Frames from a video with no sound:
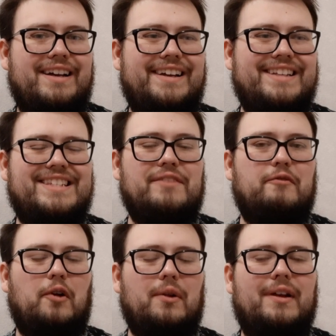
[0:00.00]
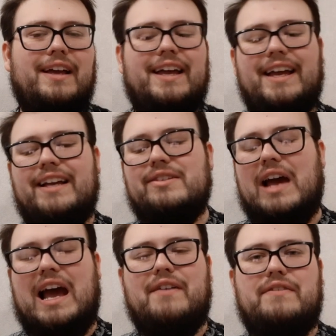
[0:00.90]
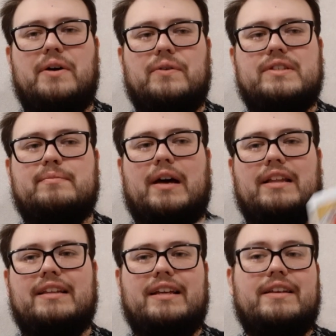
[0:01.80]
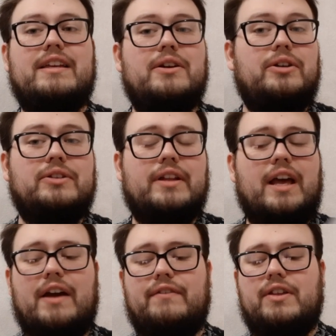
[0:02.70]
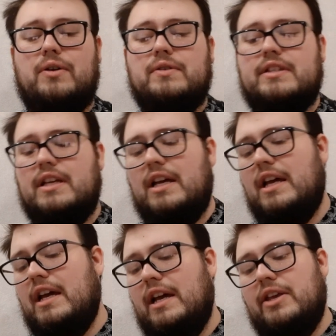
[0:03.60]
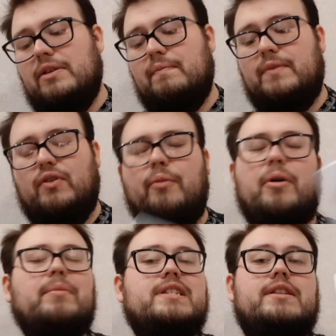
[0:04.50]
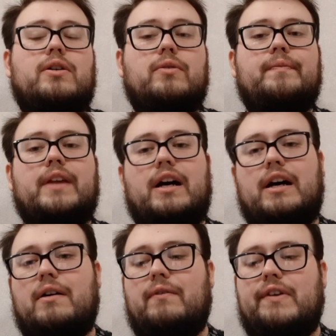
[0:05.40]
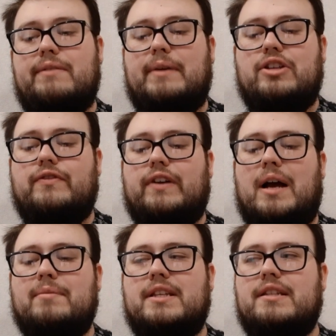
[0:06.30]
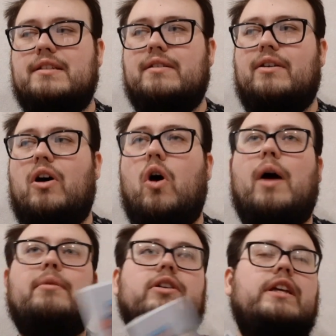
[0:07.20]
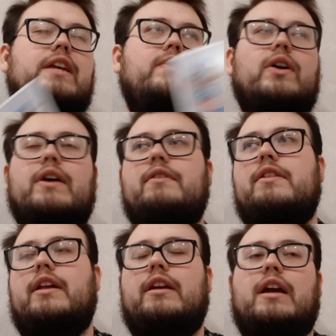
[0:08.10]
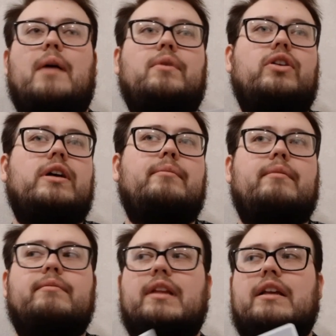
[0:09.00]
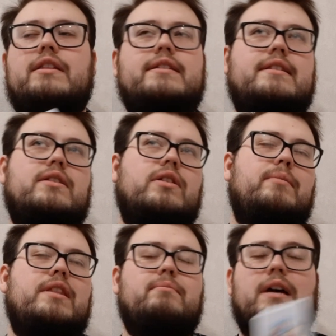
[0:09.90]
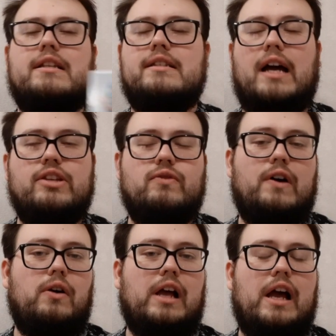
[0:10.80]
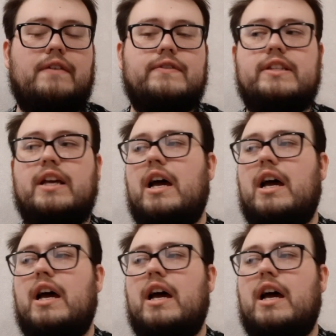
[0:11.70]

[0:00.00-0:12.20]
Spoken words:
sinful to have those, but like here you don't have those. Your promise now, with Page of Cups, it's, oh, I'm gonna give you everything. I'm gonna, like, this is gonna be the best night of our lives.